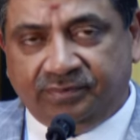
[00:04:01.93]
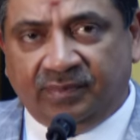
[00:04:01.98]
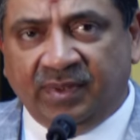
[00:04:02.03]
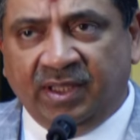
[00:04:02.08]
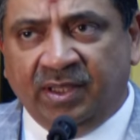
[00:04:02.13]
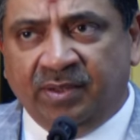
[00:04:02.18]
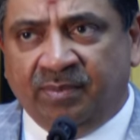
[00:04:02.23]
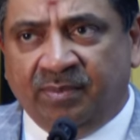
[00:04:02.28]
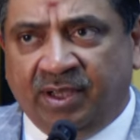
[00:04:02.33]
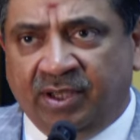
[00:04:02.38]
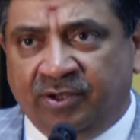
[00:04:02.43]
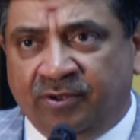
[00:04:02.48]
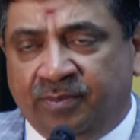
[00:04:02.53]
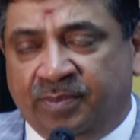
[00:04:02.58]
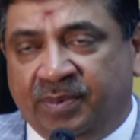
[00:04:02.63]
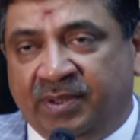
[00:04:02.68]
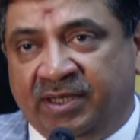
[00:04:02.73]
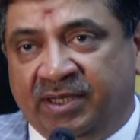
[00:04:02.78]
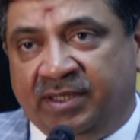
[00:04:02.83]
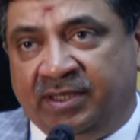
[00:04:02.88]
In my
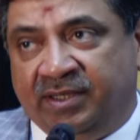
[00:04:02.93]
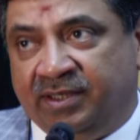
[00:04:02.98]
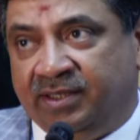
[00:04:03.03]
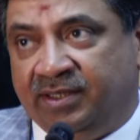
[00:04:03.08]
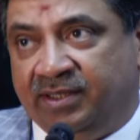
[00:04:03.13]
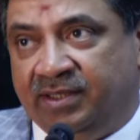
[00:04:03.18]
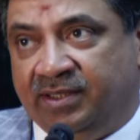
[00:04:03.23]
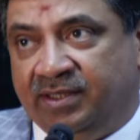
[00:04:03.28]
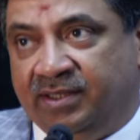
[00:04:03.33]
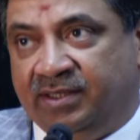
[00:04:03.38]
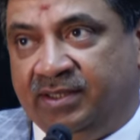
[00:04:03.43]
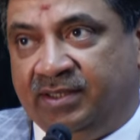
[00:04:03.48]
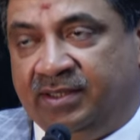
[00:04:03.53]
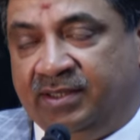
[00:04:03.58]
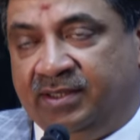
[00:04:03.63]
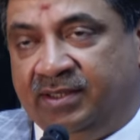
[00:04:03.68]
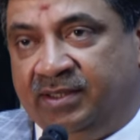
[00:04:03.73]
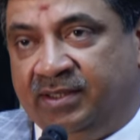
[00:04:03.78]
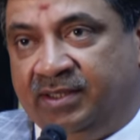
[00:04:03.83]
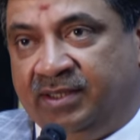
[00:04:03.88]
opinion,
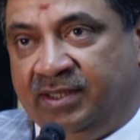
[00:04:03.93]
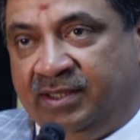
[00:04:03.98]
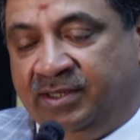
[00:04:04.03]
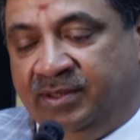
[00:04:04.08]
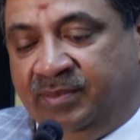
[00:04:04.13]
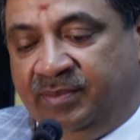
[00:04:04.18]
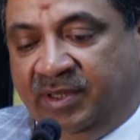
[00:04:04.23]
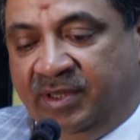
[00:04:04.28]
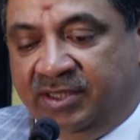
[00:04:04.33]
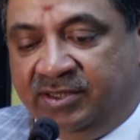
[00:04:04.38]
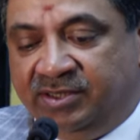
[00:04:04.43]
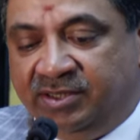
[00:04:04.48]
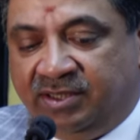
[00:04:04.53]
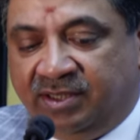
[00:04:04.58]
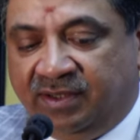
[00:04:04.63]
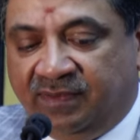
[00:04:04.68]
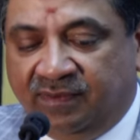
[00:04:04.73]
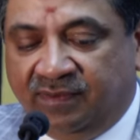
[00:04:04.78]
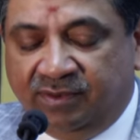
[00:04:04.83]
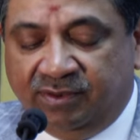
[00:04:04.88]
another major
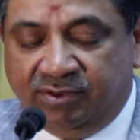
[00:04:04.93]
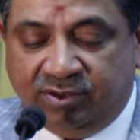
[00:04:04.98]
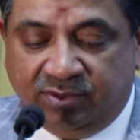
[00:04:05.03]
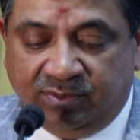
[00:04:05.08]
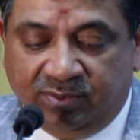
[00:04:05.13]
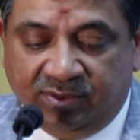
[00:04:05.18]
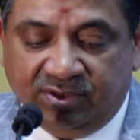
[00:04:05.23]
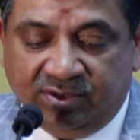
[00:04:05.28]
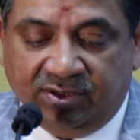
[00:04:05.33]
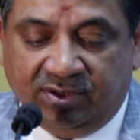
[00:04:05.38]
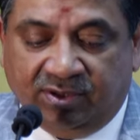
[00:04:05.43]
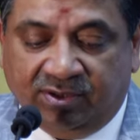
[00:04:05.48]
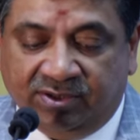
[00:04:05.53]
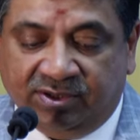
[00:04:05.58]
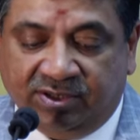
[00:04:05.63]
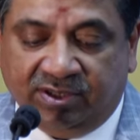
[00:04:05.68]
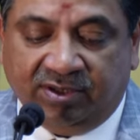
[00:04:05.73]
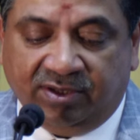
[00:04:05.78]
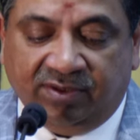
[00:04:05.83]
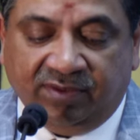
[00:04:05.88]
revolution was the
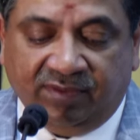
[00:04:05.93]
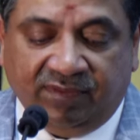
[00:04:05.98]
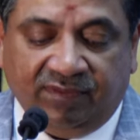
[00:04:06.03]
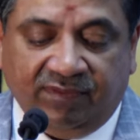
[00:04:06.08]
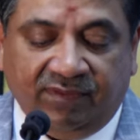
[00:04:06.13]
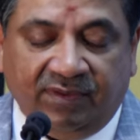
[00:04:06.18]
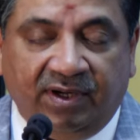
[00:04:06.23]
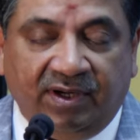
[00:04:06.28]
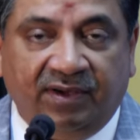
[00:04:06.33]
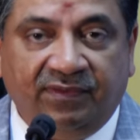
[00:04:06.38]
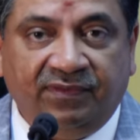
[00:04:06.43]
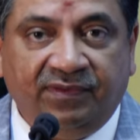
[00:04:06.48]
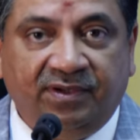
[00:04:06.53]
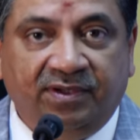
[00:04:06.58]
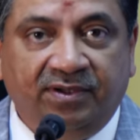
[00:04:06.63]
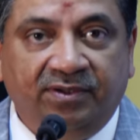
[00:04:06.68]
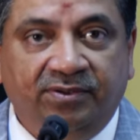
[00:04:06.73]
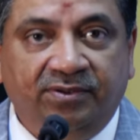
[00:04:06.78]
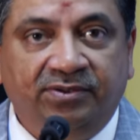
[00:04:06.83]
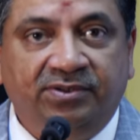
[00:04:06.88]
onset of
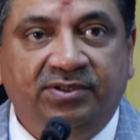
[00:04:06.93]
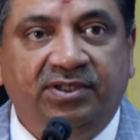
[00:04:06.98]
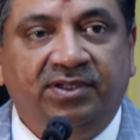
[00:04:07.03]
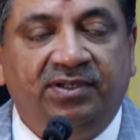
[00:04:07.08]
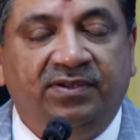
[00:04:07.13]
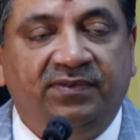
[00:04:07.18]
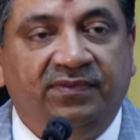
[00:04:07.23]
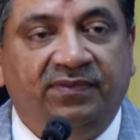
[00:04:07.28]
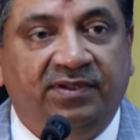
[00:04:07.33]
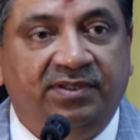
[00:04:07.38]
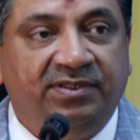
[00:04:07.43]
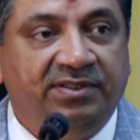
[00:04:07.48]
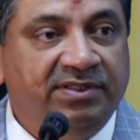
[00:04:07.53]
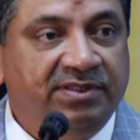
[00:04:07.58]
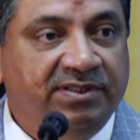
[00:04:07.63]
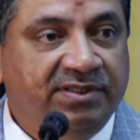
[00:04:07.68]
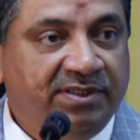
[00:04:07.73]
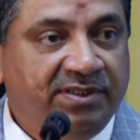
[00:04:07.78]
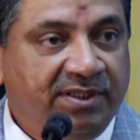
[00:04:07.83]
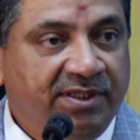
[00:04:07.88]
graphical user
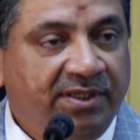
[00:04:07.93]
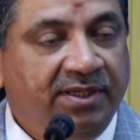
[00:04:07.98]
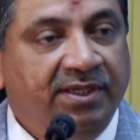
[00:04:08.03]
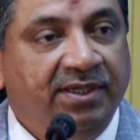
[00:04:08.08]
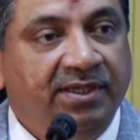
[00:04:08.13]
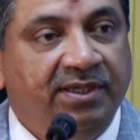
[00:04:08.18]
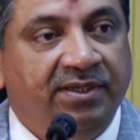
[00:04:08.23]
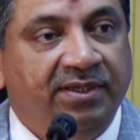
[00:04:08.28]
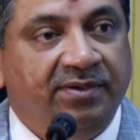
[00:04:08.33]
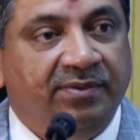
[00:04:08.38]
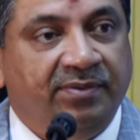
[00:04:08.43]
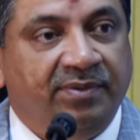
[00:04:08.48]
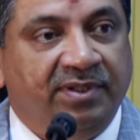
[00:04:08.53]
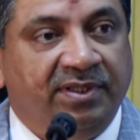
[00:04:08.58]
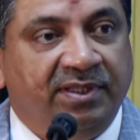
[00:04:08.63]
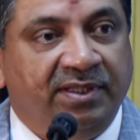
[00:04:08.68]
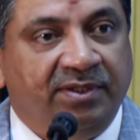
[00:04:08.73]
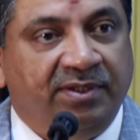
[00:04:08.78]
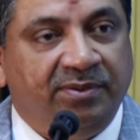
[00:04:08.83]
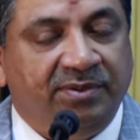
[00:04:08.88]
interfaces,
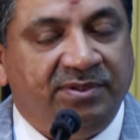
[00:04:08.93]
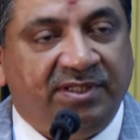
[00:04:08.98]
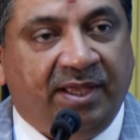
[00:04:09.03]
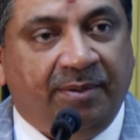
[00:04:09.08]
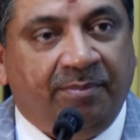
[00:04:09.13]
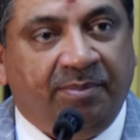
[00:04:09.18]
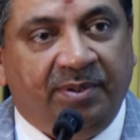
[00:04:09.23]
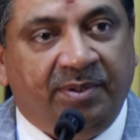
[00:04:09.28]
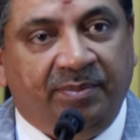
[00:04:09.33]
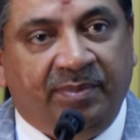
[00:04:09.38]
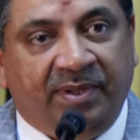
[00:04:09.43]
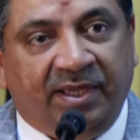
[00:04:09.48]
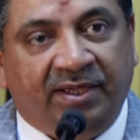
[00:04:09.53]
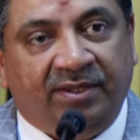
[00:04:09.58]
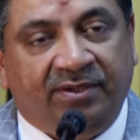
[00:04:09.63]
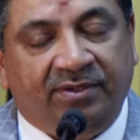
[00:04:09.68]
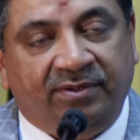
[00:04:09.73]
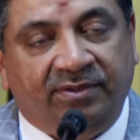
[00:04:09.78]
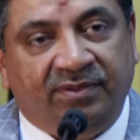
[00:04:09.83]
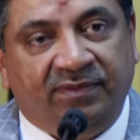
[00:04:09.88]
whether it was the Apple
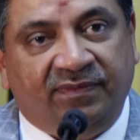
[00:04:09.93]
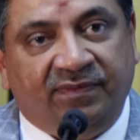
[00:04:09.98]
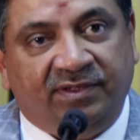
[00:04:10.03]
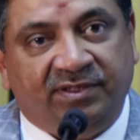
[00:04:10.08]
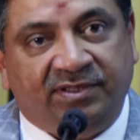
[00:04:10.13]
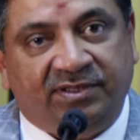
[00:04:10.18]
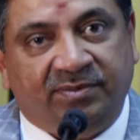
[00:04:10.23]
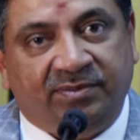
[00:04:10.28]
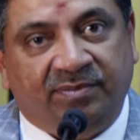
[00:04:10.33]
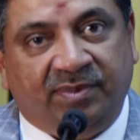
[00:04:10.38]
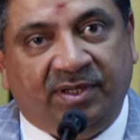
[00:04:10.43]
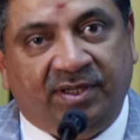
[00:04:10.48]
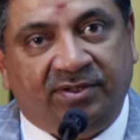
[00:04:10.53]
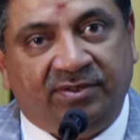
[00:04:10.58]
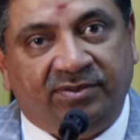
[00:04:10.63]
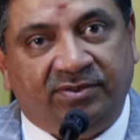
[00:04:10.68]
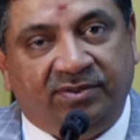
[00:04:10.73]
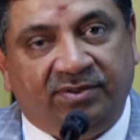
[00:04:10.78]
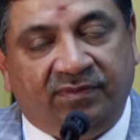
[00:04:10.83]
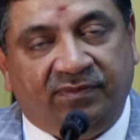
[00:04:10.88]
Mac or the first
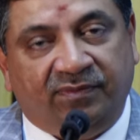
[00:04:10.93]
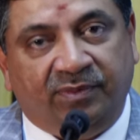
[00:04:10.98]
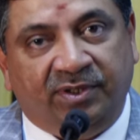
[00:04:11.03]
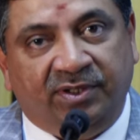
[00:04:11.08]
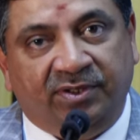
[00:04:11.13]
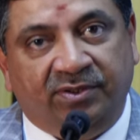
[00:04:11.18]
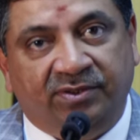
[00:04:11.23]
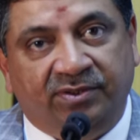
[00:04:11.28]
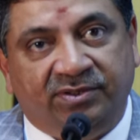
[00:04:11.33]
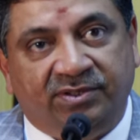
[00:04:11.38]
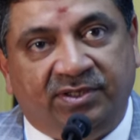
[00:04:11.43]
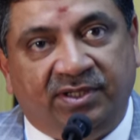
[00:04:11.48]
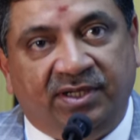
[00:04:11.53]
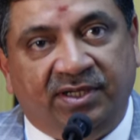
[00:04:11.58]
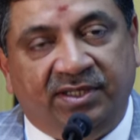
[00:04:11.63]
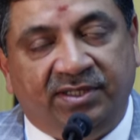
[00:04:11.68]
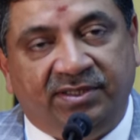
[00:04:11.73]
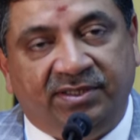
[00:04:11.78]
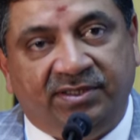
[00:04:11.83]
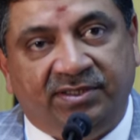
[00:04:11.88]
Microsoft Windows
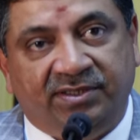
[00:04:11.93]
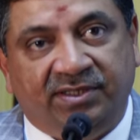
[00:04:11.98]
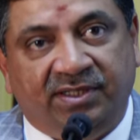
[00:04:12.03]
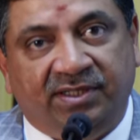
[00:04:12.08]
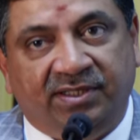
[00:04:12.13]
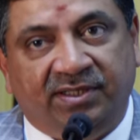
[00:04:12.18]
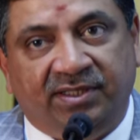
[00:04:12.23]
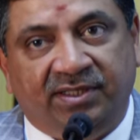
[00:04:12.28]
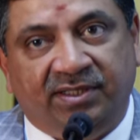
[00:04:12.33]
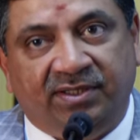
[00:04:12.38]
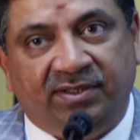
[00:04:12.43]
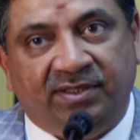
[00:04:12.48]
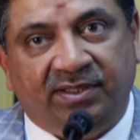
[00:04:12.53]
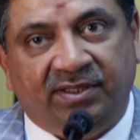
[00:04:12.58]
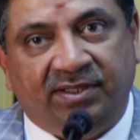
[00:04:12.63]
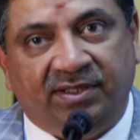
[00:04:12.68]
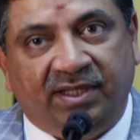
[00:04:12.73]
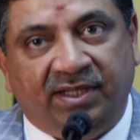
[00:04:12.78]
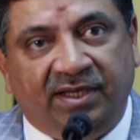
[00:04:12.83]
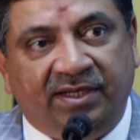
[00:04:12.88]
release, I think
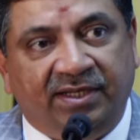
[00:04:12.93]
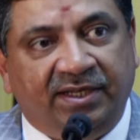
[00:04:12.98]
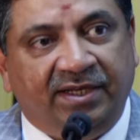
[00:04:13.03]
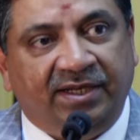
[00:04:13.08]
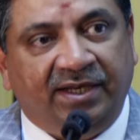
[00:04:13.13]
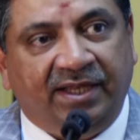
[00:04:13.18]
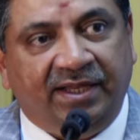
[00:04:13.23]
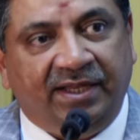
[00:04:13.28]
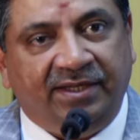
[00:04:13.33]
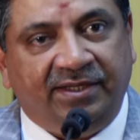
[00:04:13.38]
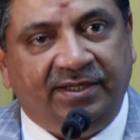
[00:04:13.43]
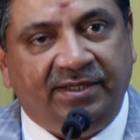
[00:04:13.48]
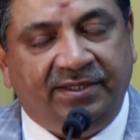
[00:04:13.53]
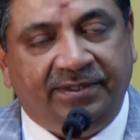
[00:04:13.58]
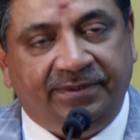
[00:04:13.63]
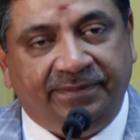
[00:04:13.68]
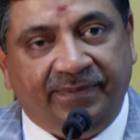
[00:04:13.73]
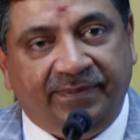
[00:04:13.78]
in 1990,